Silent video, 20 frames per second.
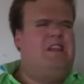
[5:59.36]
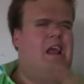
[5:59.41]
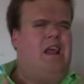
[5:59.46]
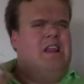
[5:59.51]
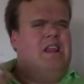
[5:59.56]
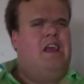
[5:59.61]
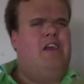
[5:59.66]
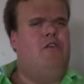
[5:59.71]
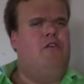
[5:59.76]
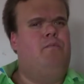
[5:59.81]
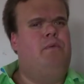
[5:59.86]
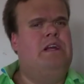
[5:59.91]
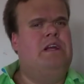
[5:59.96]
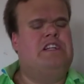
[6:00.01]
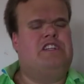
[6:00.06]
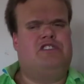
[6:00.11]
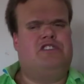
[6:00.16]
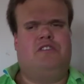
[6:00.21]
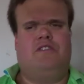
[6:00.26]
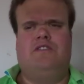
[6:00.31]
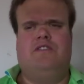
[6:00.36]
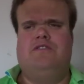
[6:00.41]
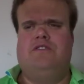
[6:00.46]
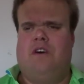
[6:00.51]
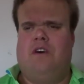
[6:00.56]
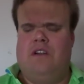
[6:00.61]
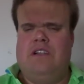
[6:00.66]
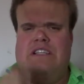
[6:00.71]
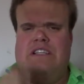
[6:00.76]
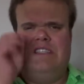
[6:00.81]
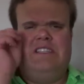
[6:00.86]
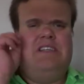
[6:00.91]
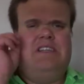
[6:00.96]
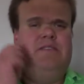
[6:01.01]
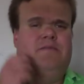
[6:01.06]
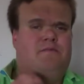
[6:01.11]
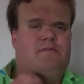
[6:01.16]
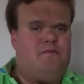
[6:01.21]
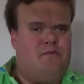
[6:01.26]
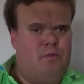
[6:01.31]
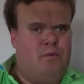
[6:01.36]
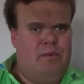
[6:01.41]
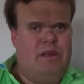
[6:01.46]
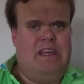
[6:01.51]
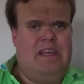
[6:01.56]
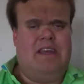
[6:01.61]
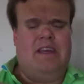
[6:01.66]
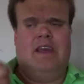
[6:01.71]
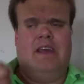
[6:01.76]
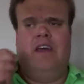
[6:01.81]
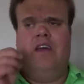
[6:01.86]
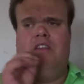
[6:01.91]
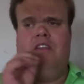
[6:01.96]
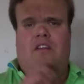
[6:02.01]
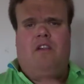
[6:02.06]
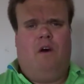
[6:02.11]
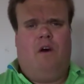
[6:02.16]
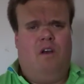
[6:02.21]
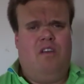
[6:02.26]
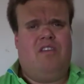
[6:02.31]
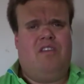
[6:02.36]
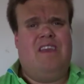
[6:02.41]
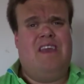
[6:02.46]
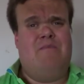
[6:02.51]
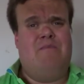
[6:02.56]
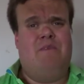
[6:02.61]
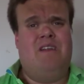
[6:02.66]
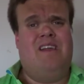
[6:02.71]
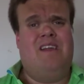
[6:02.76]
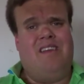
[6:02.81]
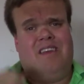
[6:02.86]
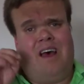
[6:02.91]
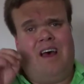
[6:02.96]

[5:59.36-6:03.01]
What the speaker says: there could be a chance. Honestly, for me, the last 10 minutes,